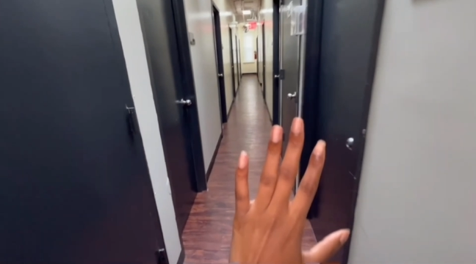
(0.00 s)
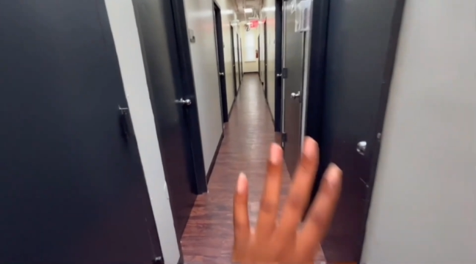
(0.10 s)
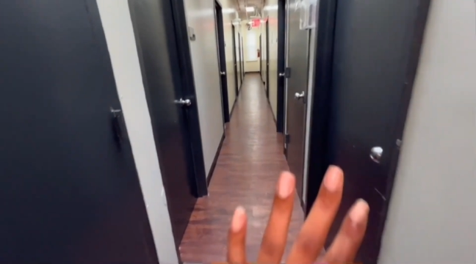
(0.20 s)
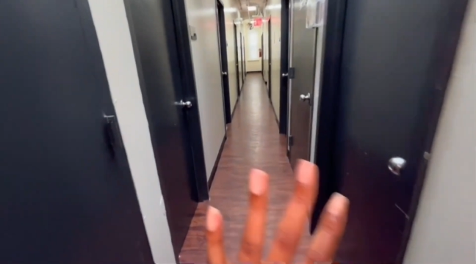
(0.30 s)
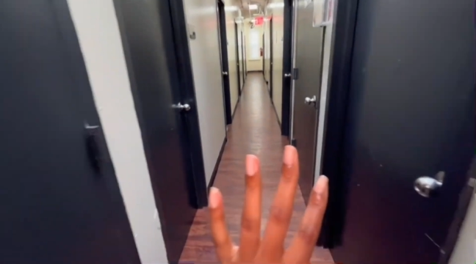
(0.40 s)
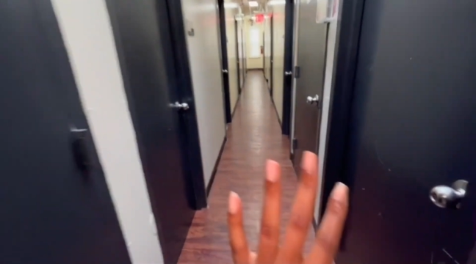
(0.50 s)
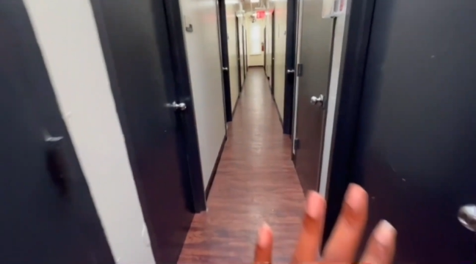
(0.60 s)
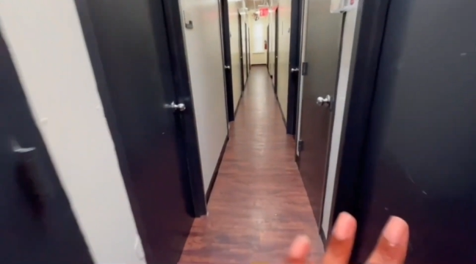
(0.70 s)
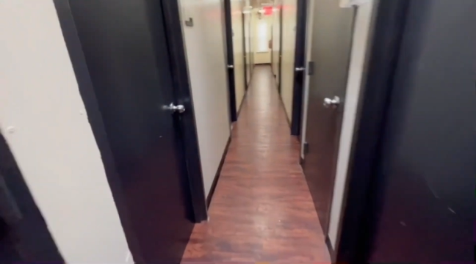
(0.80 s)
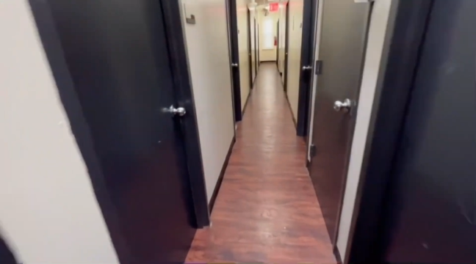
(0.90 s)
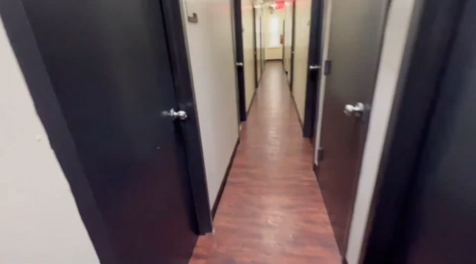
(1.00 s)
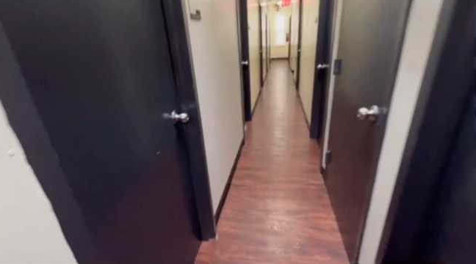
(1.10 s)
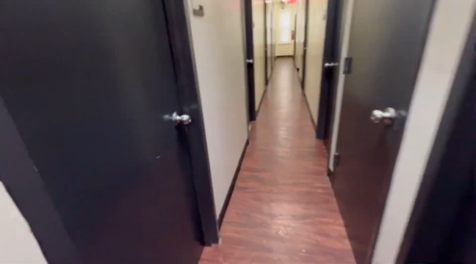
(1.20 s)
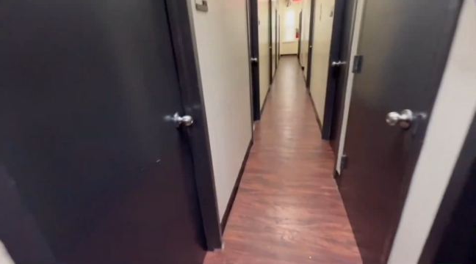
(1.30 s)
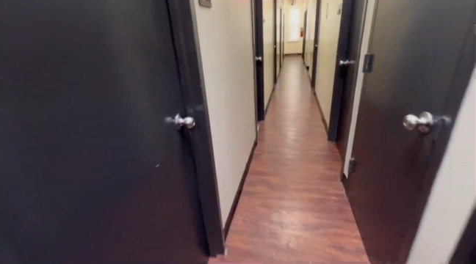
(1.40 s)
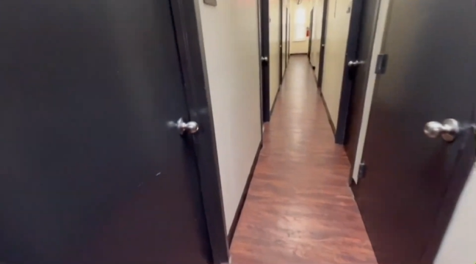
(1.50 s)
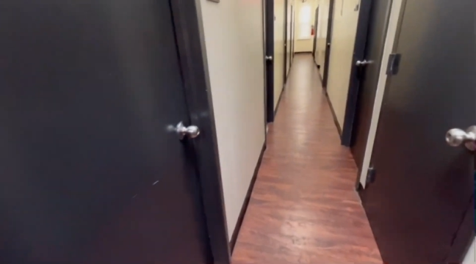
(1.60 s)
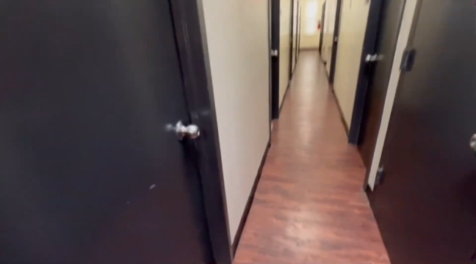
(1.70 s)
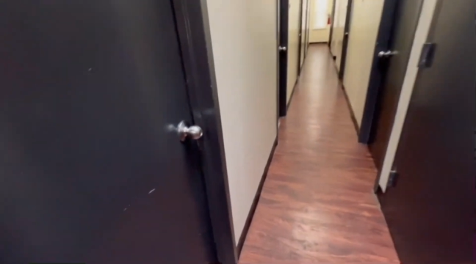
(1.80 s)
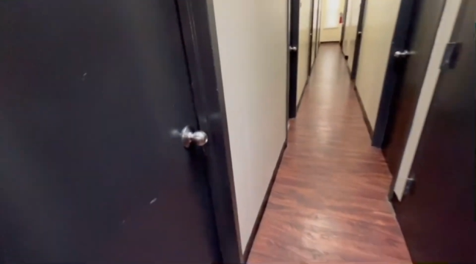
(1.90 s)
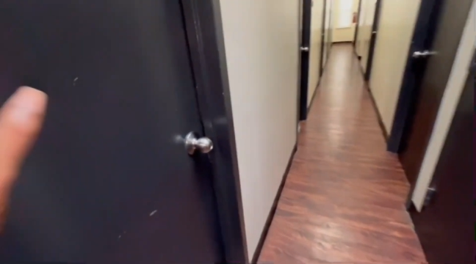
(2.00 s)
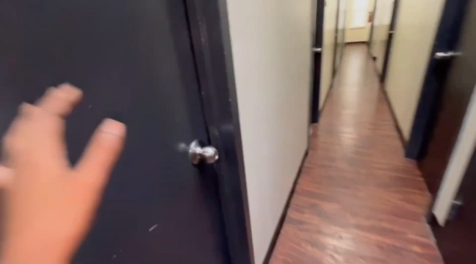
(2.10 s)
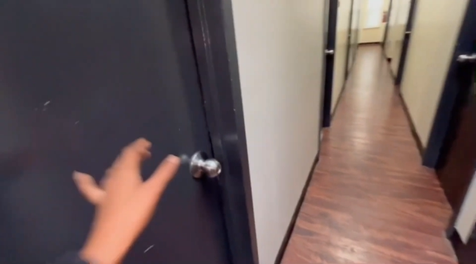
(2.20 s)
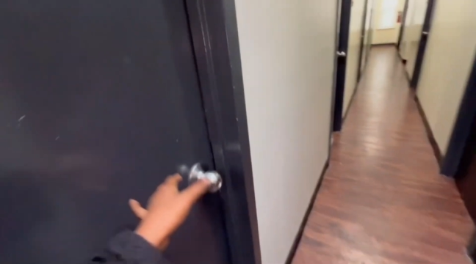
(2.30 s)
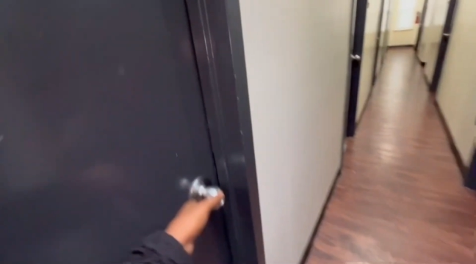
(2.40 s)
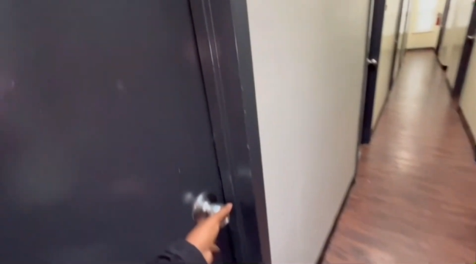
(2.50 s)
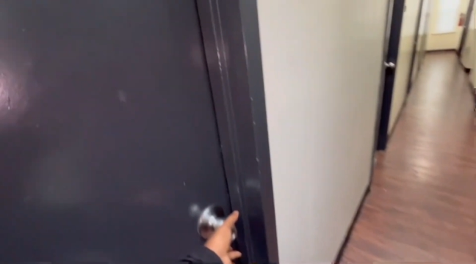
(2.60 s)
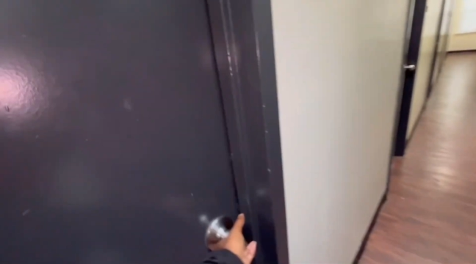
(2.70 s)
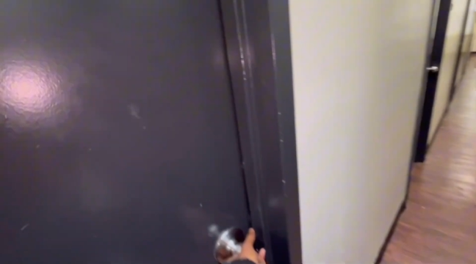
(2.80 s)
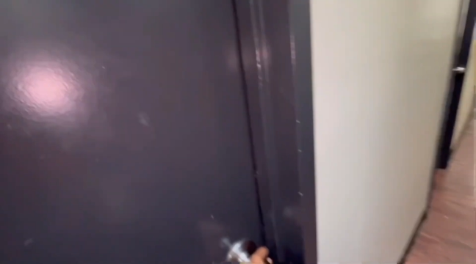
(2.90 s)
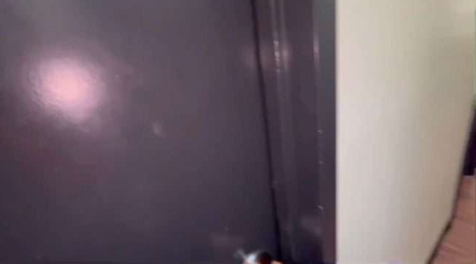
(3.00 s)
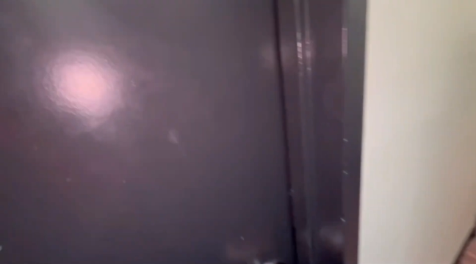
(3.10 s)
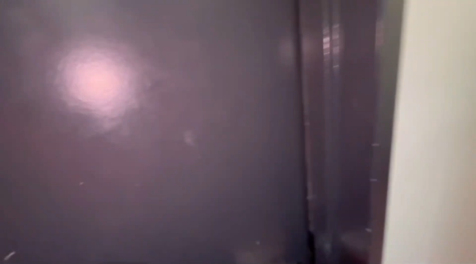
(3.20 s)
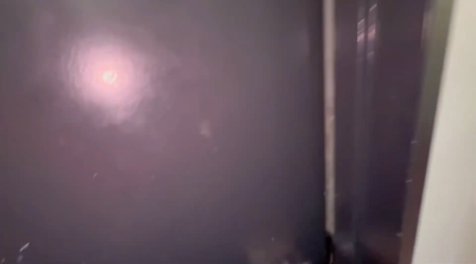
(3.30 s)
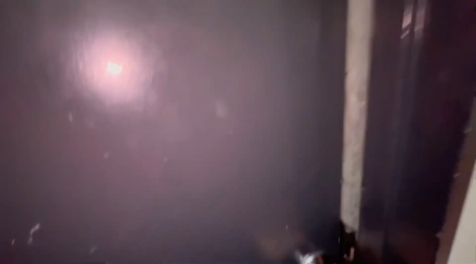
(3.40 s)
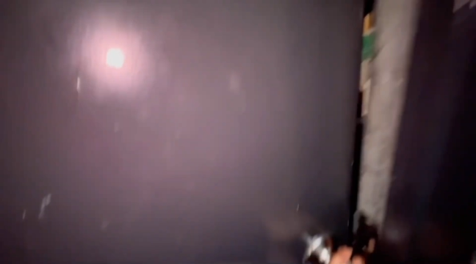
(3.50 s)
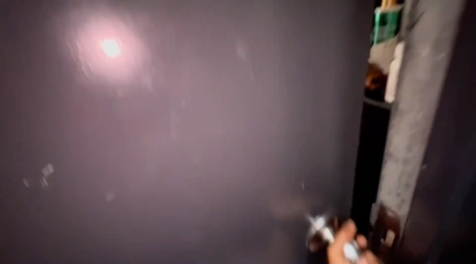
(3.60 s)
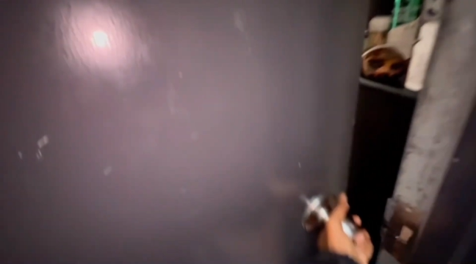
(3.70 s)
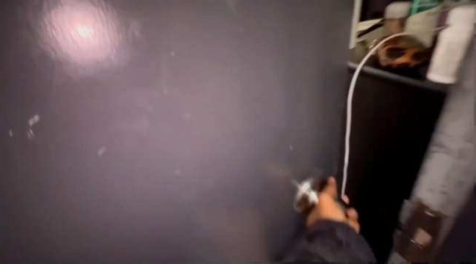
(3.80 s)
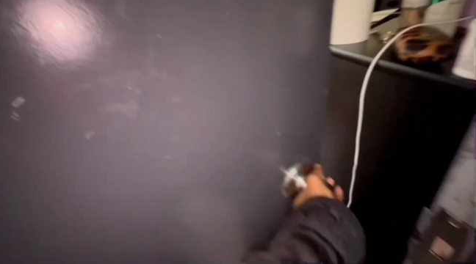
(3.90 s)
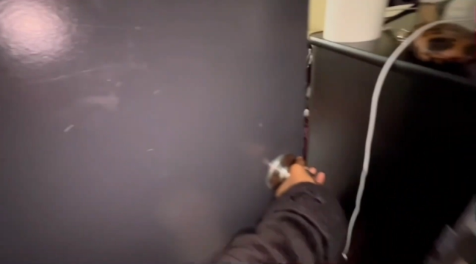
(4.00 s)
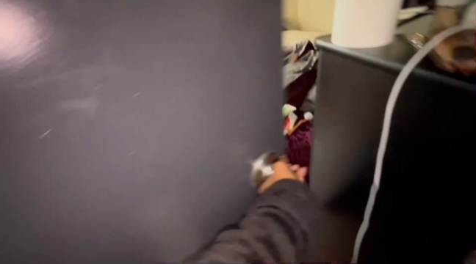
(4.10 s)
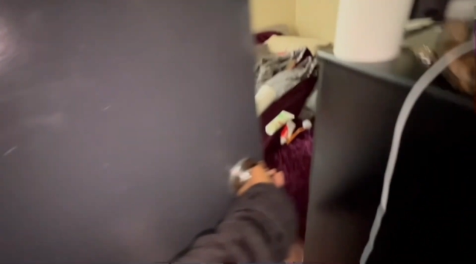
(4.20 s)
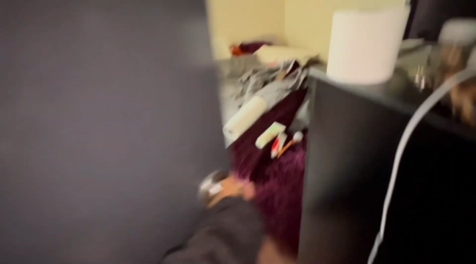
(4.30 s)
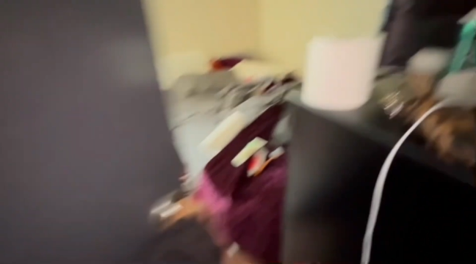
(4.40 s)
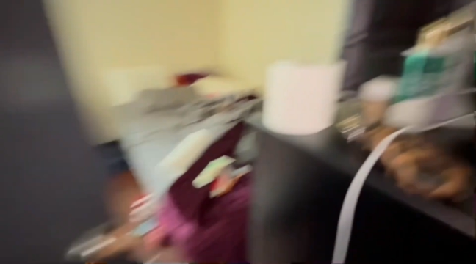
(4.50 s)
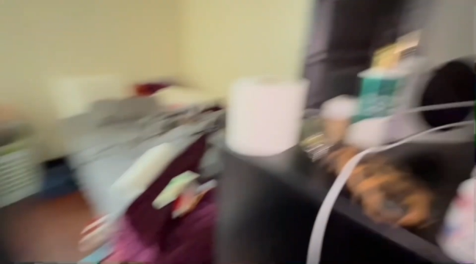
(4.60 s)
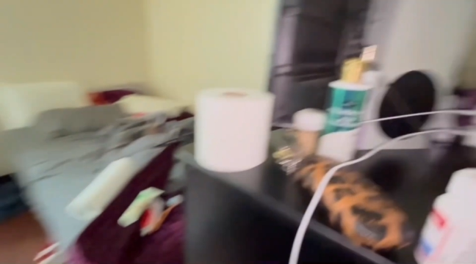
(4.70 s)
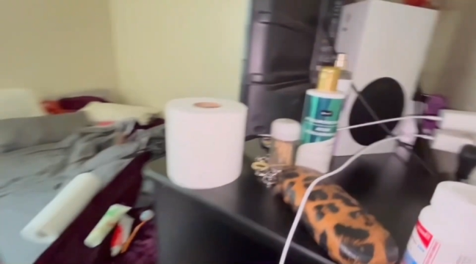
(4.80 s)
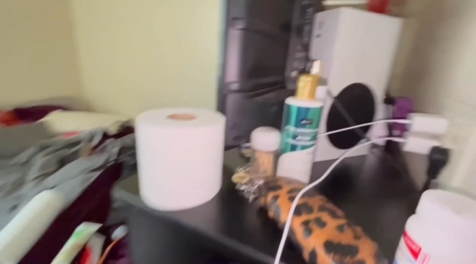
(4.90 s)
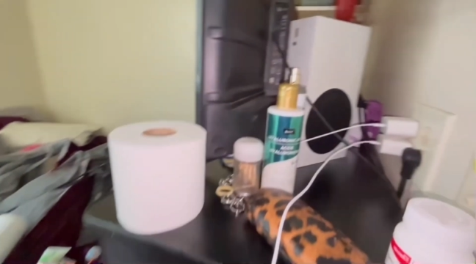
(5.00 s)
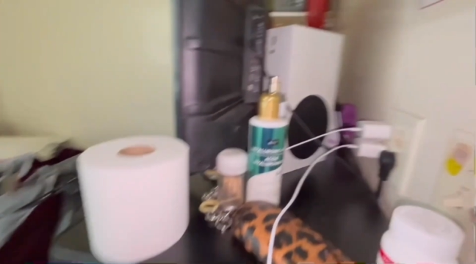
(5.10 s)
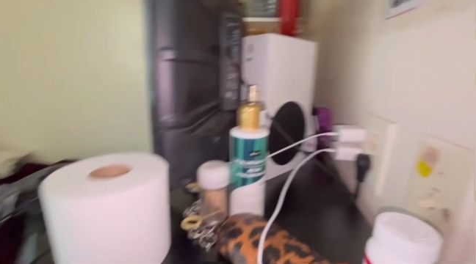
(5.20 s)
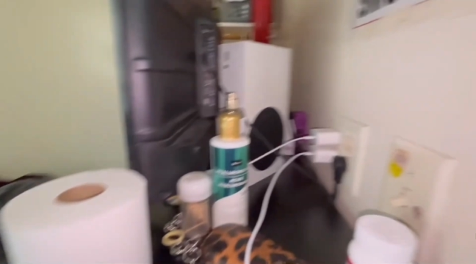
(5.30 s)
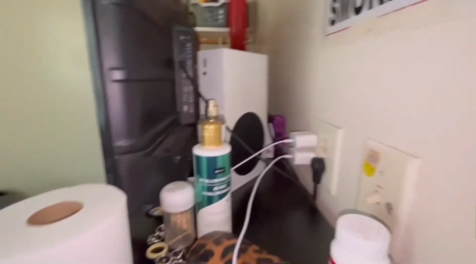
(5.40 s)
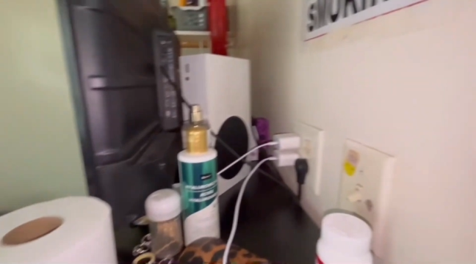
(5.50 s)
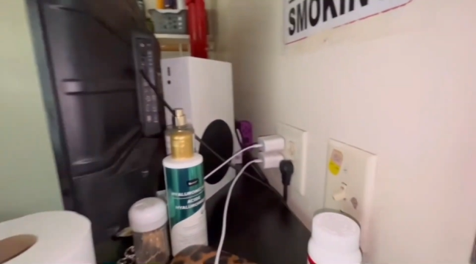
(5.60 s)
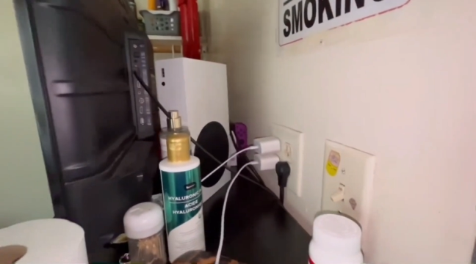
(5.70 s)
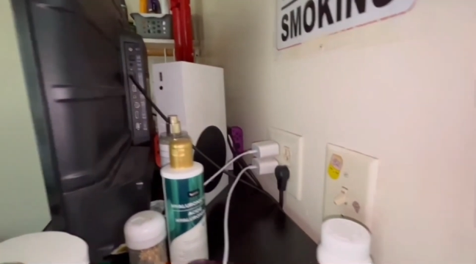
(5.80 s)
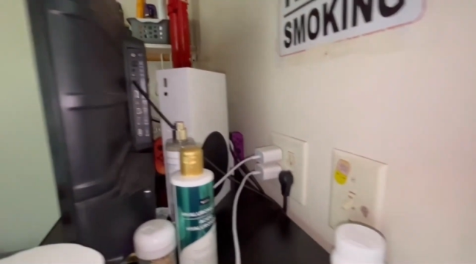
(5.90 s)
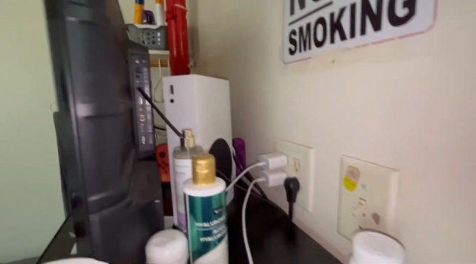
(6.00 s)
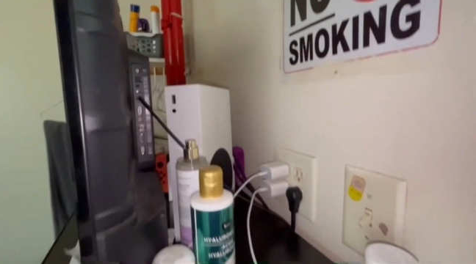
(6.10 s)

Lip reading: Nobody's mouth can be seen.